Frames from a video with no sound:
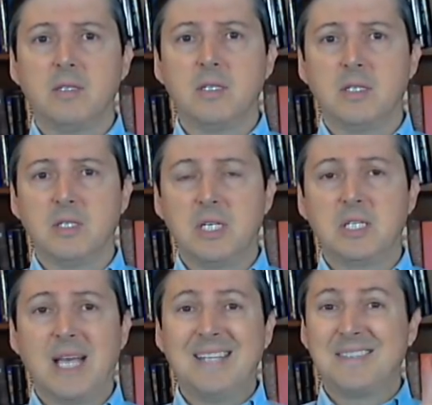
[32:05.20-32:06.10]
disease,
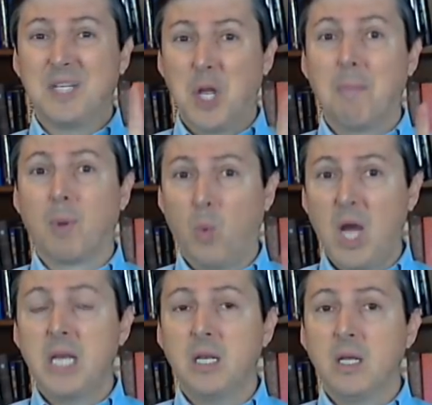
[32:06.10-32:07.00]
that's the
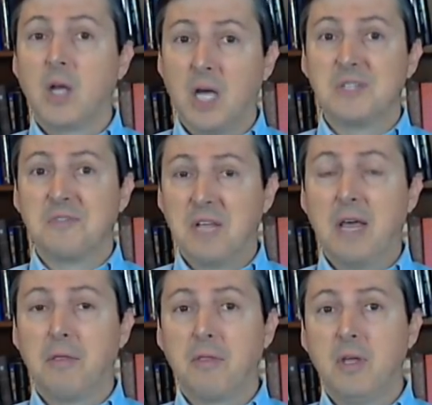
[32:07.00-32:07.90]
#1 cause of
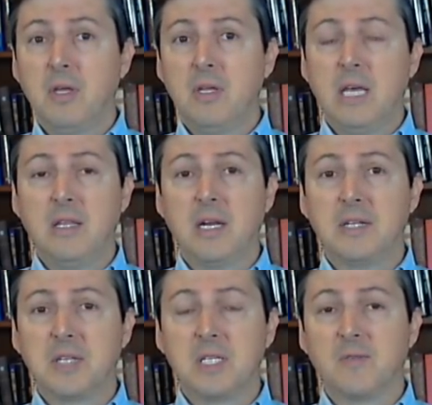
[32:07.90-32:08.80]
death in the United
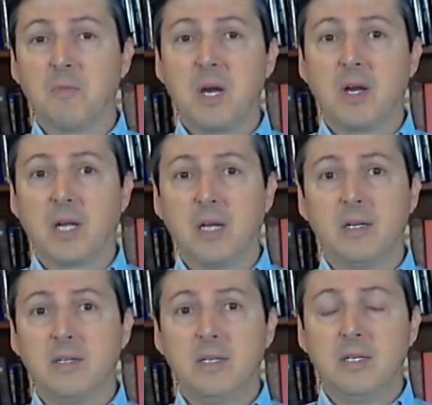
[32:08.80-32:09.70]
States of America.
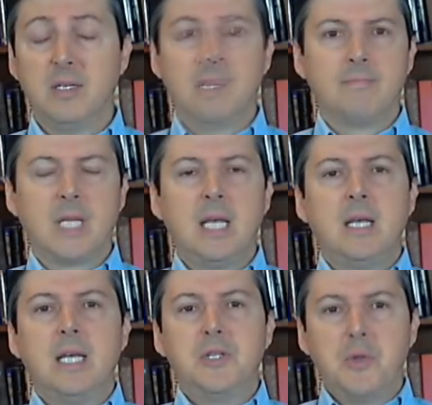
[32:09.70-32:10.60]

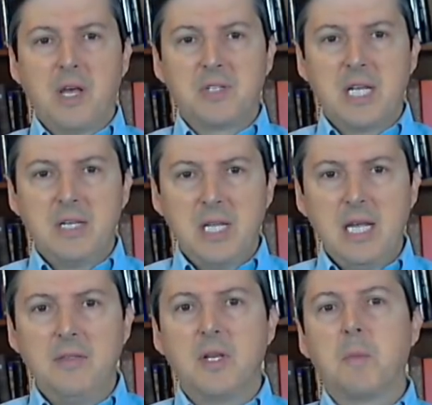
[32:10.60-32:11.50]
In
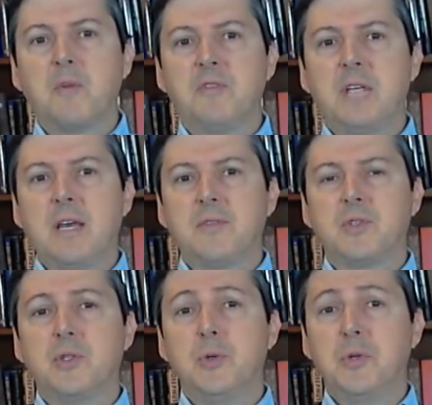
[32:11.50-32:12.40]
2018, the number of deaths
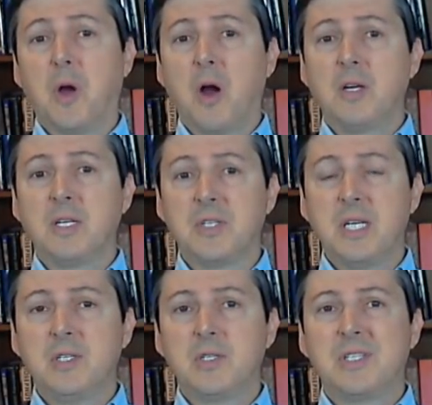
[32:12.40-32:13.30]
due to heart
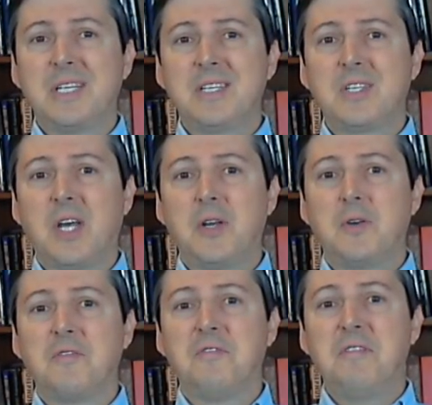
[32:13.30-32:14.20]
disease,
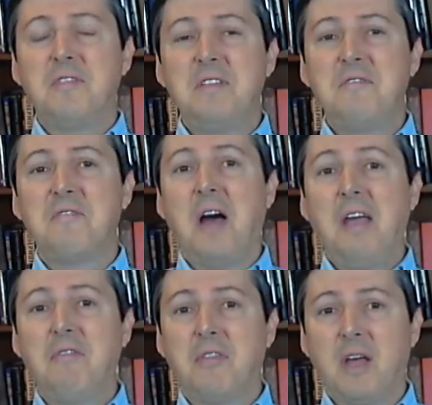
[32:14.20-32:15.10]

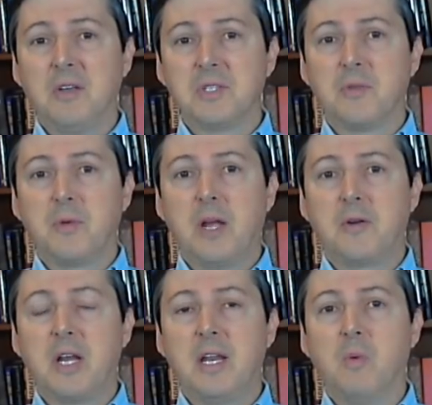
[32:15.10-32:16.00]

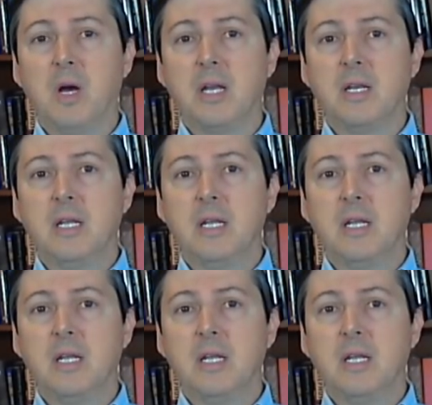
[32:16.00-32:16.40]
655,381.